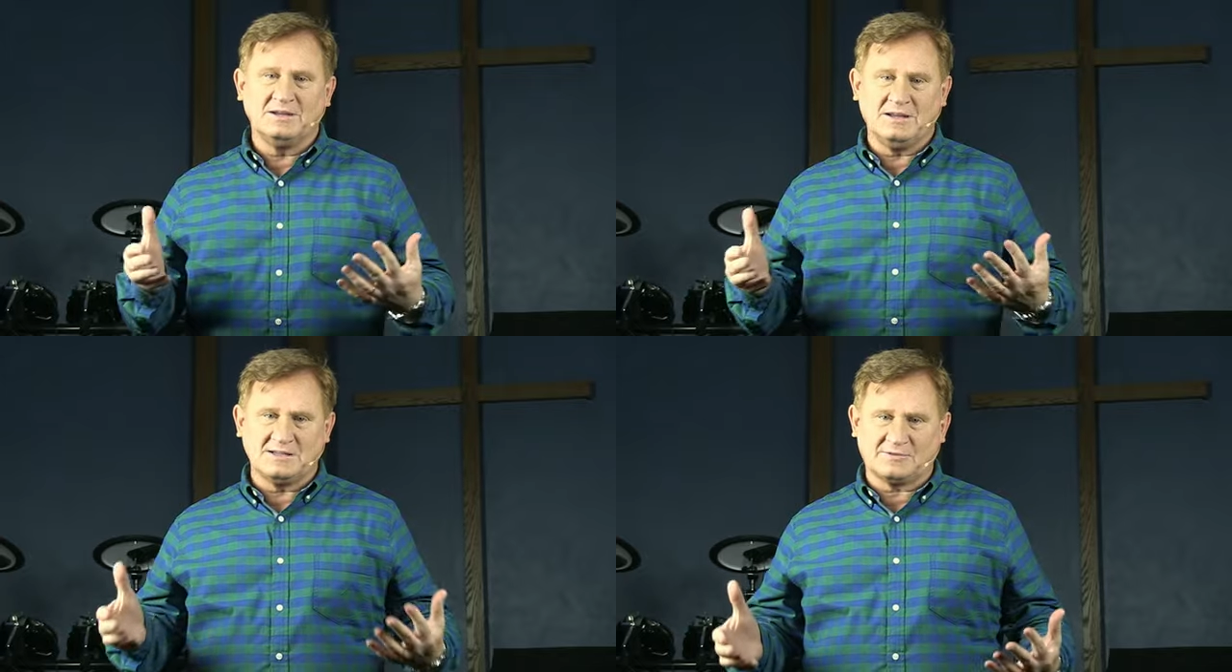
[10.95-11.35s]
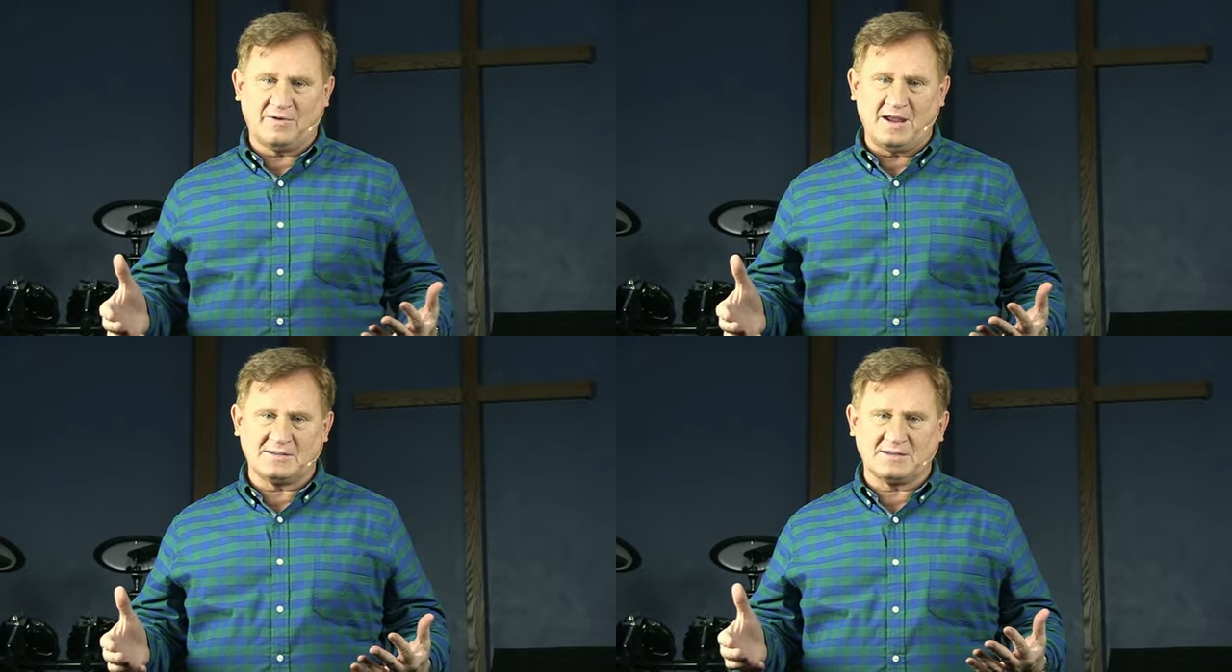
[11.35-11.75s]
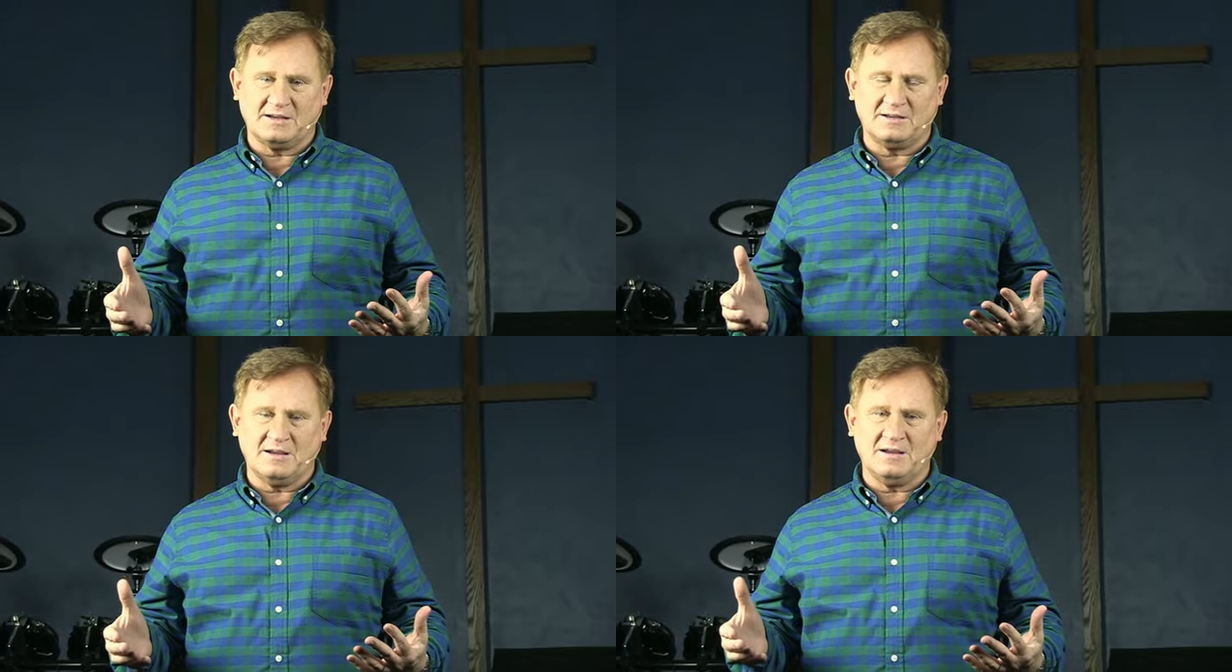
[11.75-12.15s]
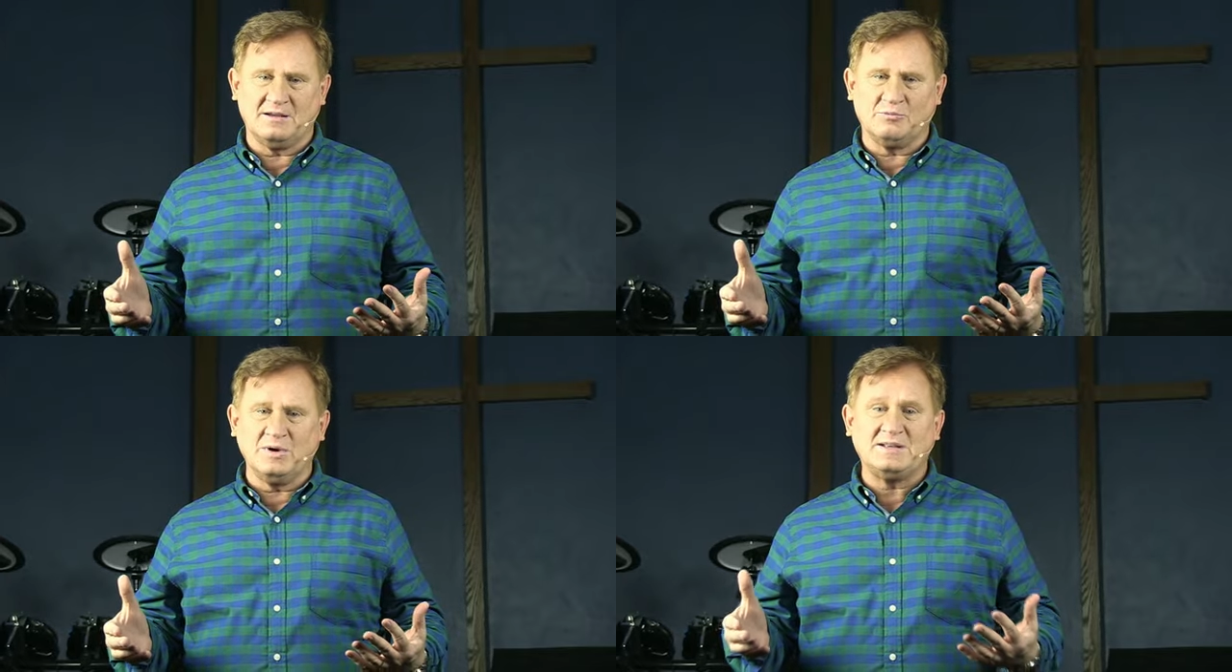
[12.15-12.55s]
is facing,
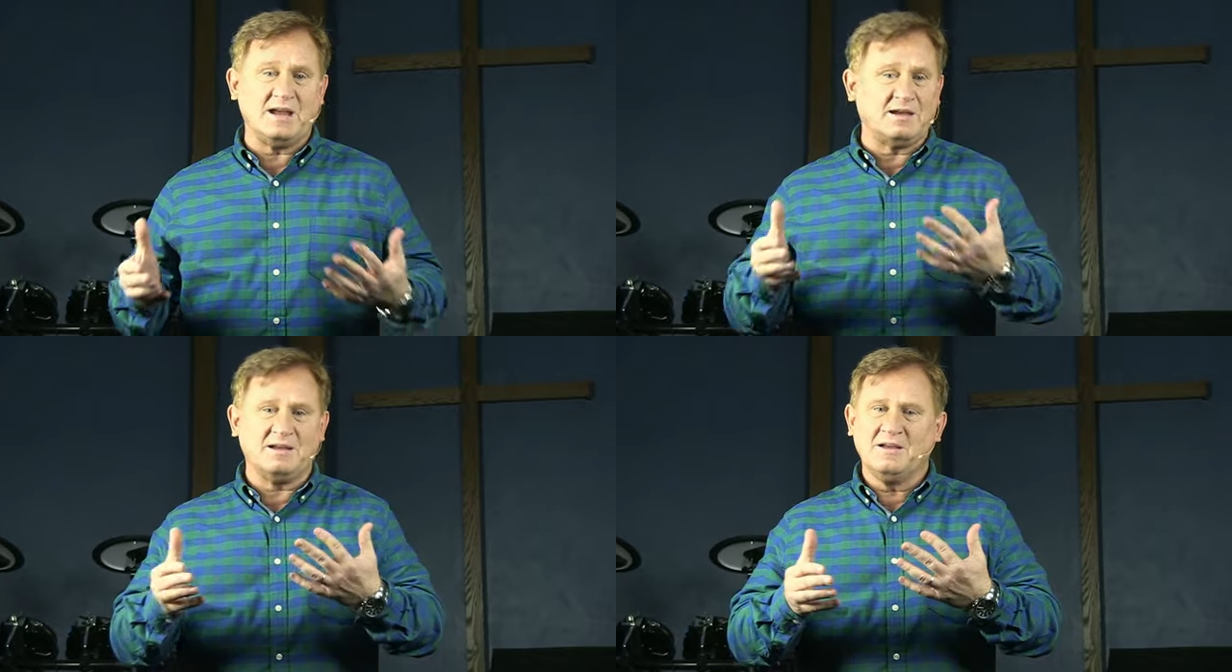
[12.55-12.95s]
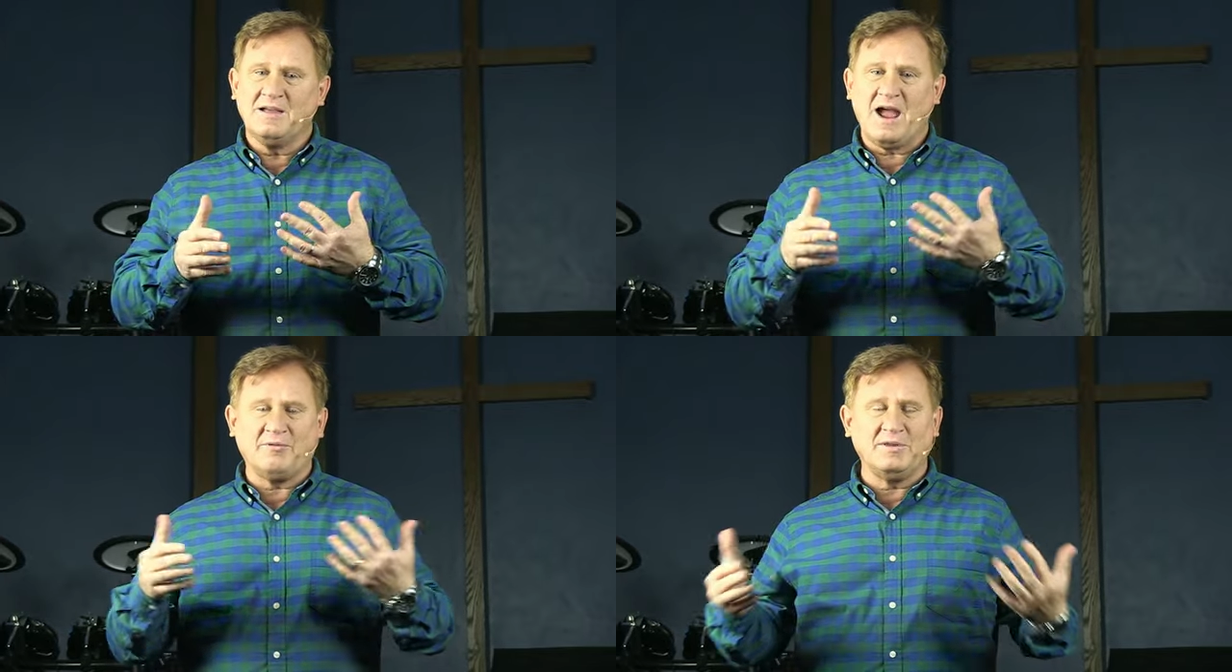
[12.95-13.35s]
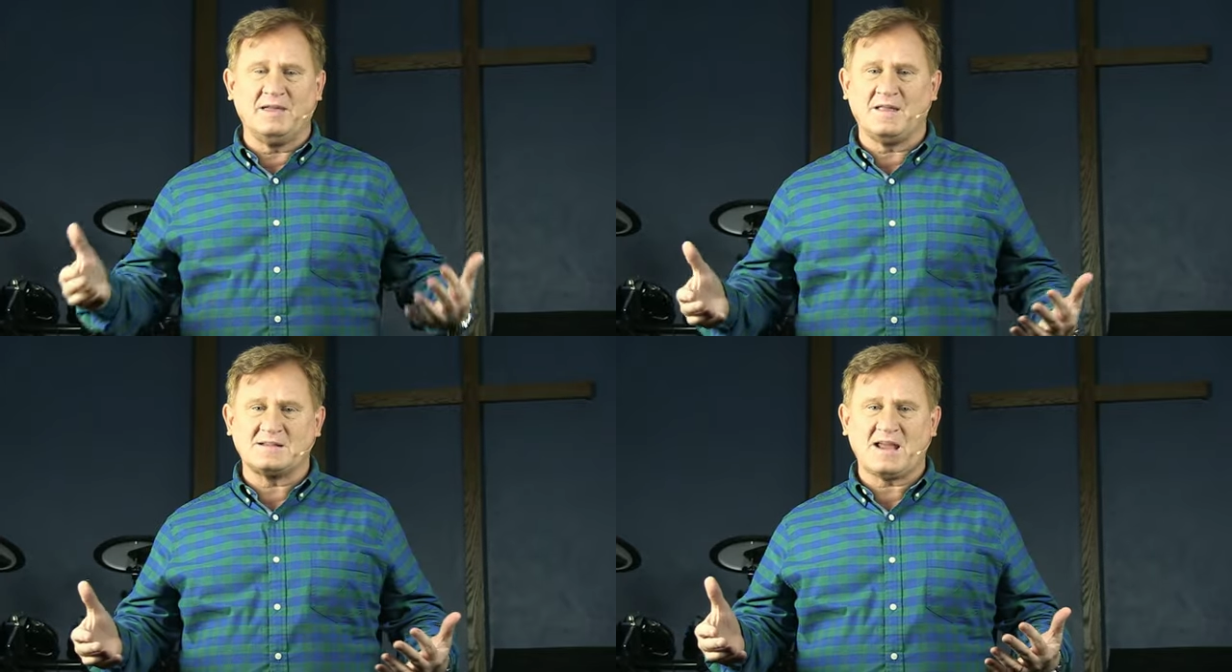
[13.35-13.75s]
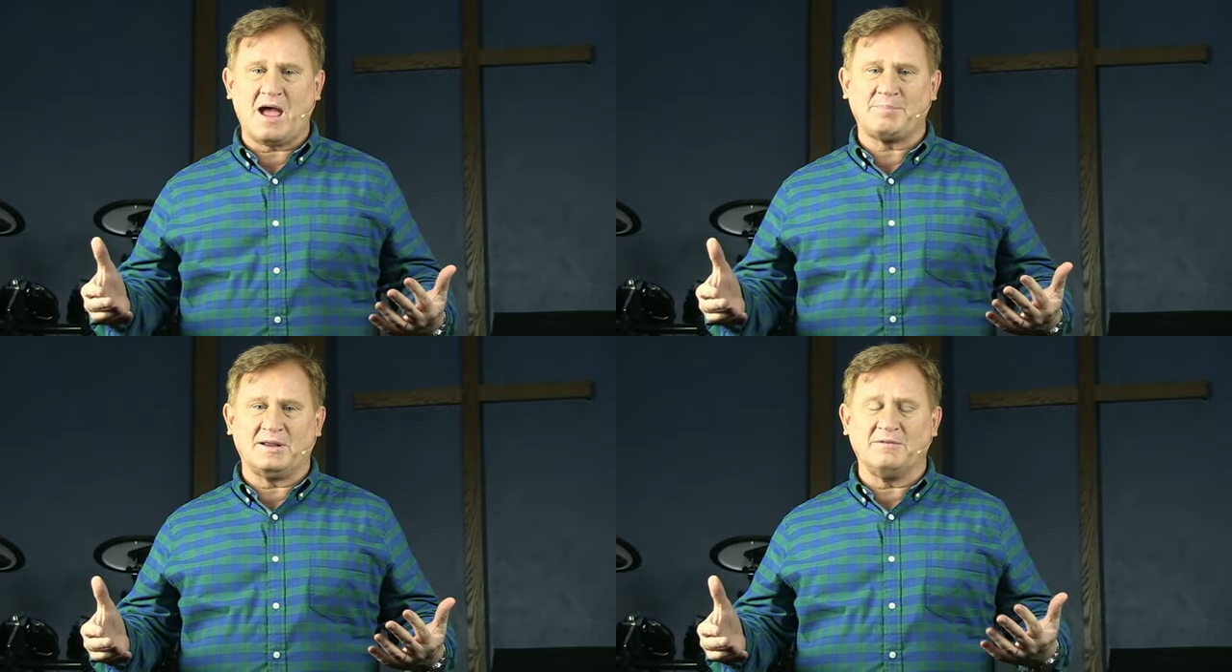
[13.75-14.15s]
and we take everything that's
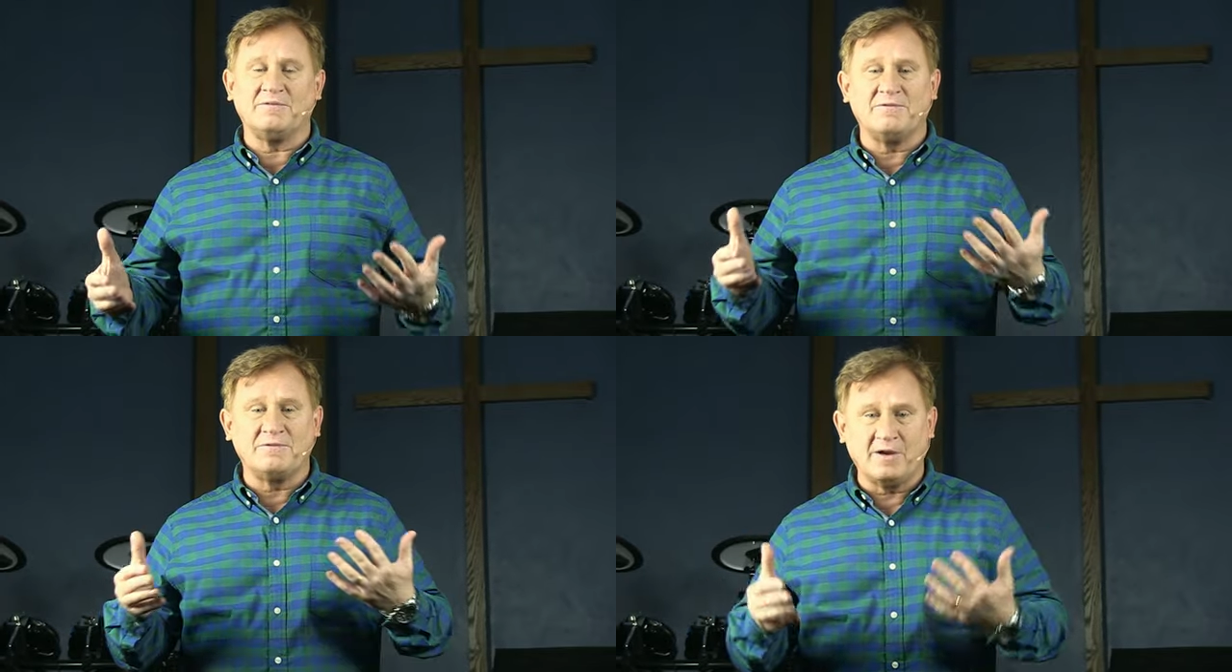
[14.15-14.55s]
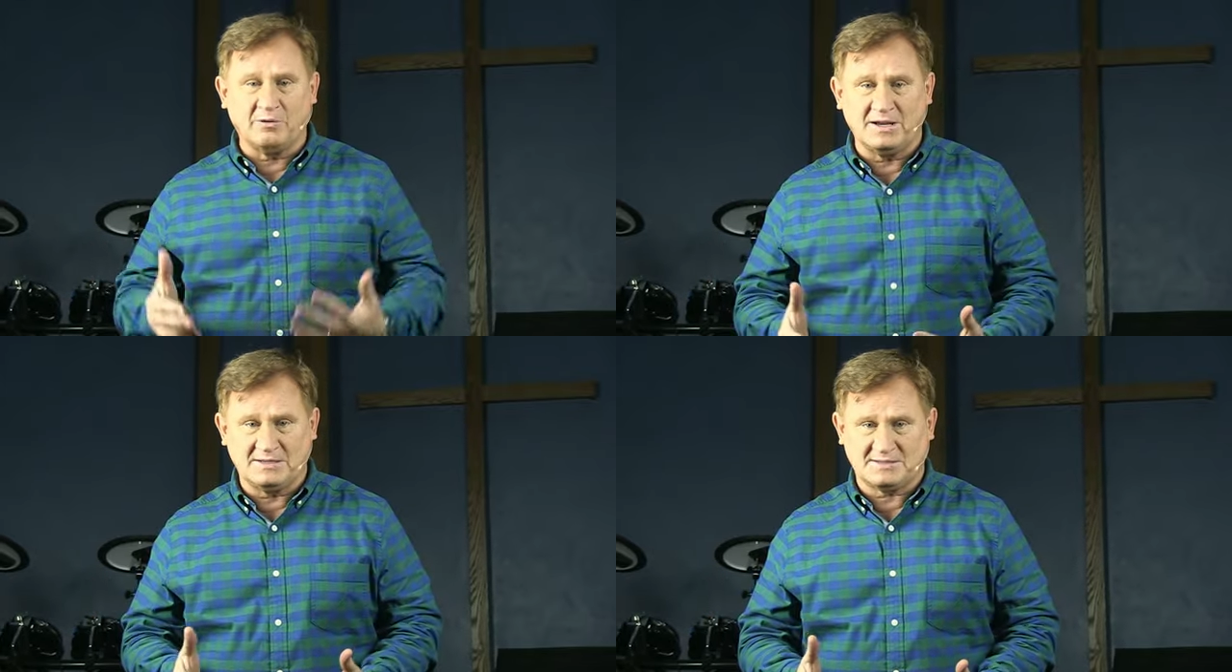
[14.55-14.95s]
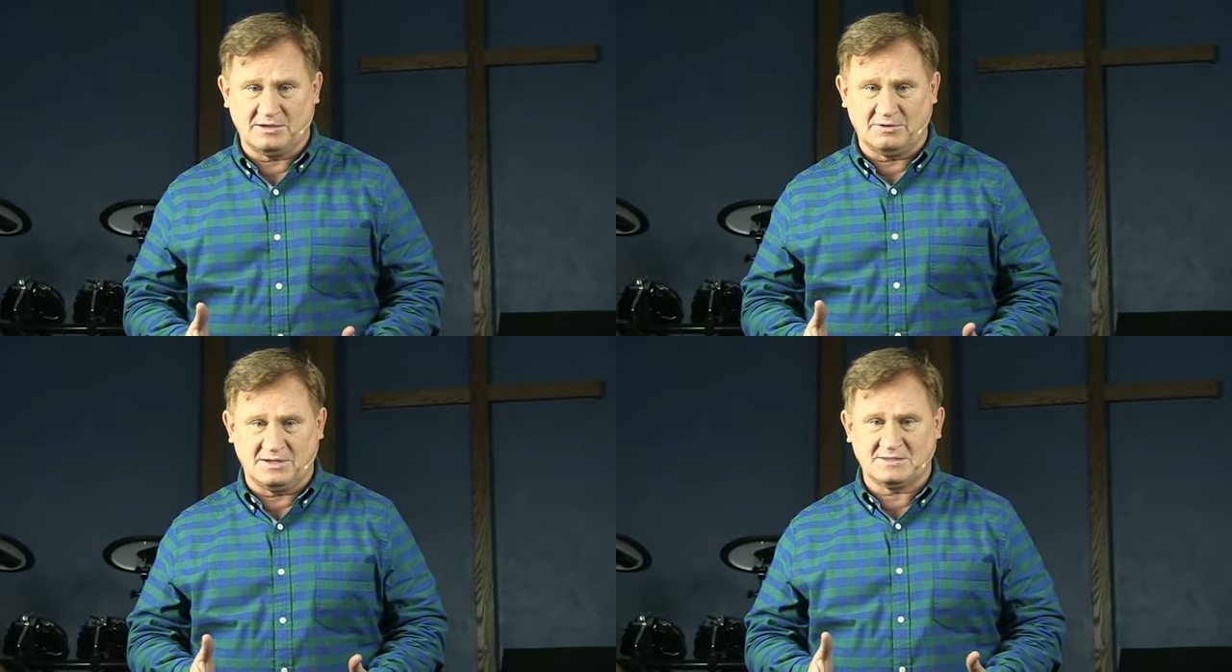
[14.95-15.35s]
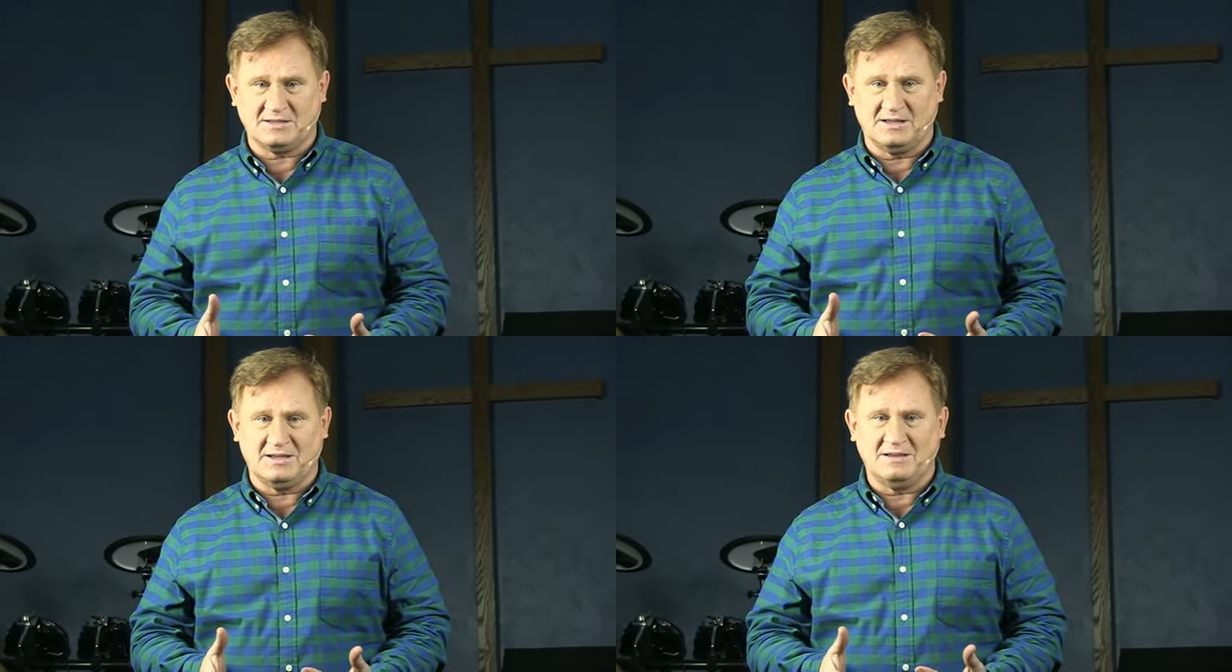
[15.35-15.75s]
happening very
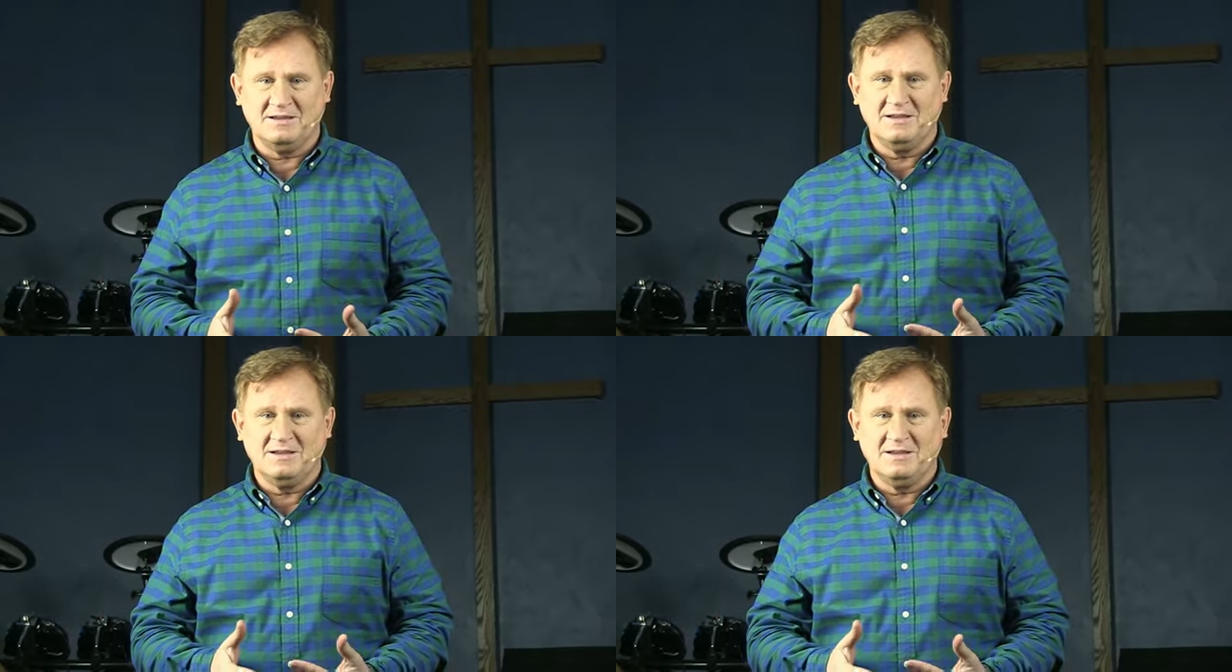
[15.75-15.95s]
seriously.